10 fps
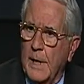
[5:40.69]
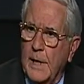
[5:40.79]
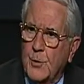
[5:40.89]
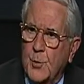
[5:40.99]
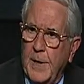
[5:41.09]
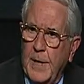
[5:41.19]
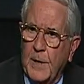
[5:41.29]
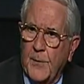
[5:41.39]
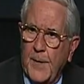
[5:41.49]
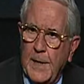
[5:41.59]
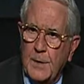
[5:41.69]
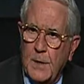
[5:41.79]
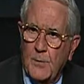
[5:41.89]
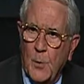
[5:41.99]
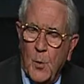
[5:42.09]
entry interface
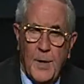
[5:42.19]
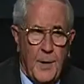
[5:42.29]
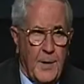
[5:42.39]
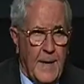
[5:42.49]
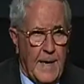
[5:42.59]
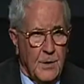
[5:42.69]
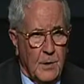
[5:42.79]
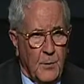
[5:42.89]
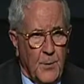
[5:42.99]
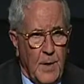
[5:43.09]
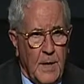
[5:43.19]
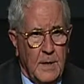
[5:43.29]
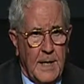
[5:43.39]
at 400,000 feet.